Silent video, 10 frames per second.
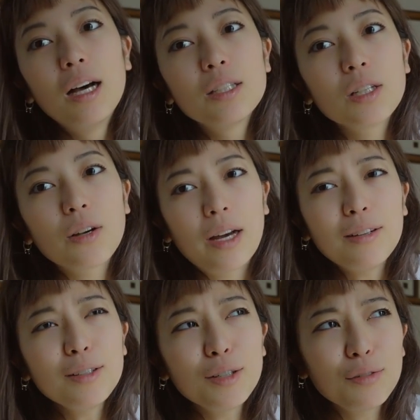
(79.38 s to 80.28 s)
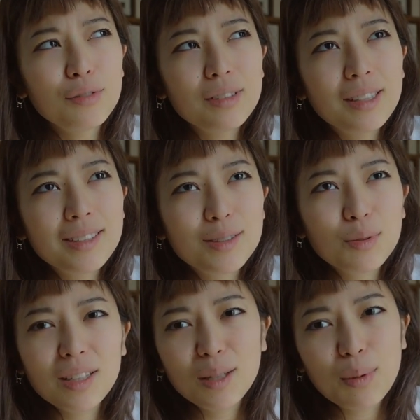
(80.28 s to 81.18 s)
So I don't know if it's
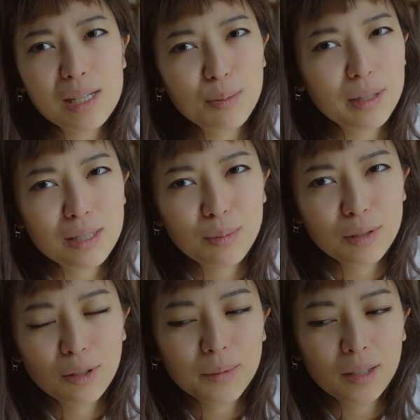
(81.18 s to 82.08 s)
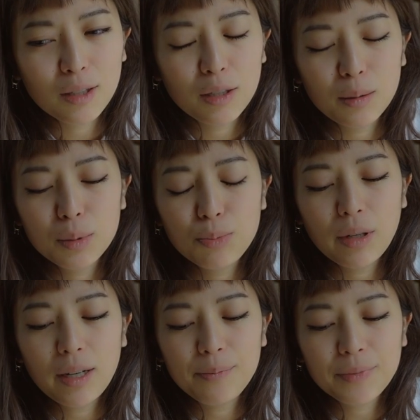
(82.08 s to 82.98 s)
really the best place to be doing my lobes,
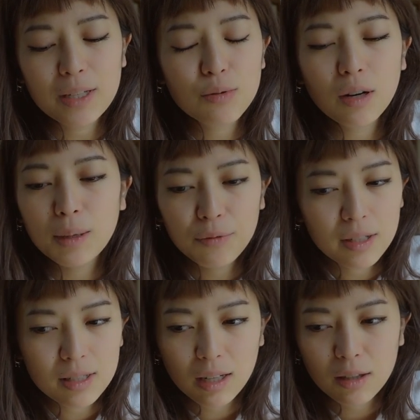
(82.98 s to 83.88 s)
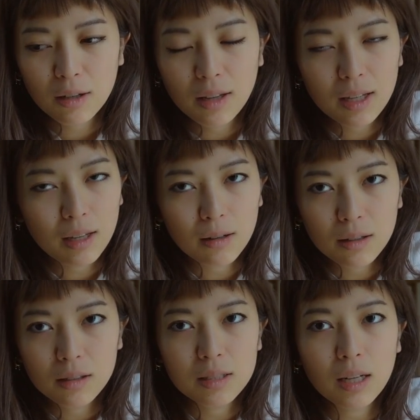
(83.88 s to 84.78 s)
but that's where all my friends got their like
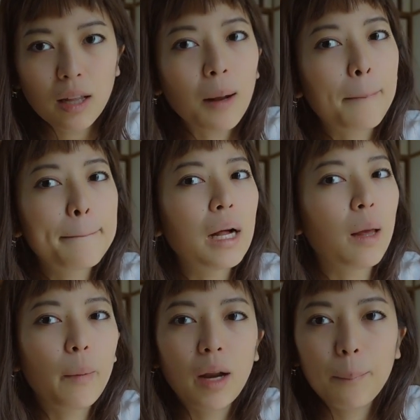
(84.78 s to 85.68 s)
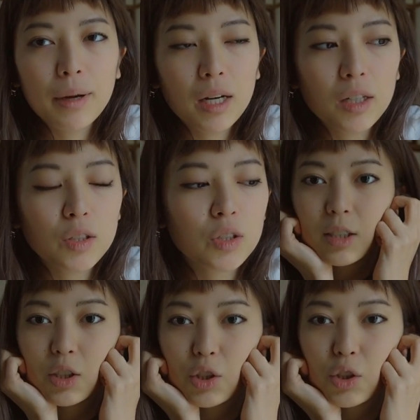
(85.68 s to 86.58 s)
ears and like belly button pierced,
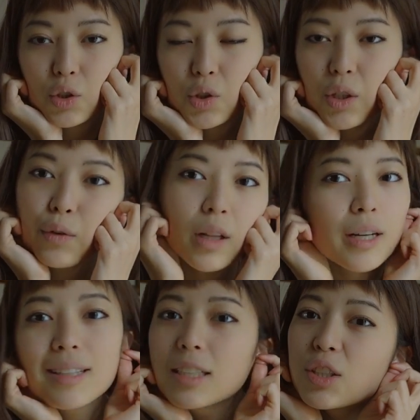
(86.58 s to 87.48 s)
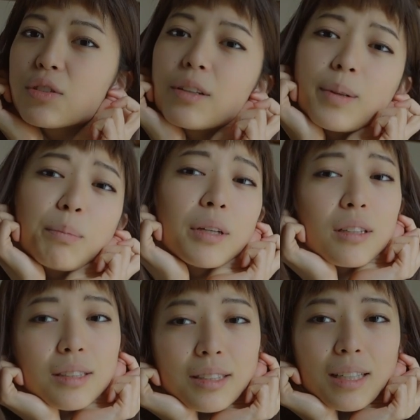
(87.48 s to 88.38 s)
just to give you a little history of my
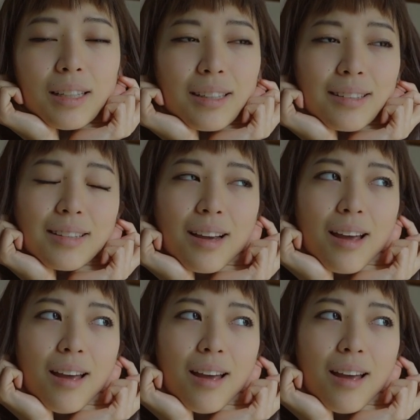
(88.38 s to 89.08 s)
piercings.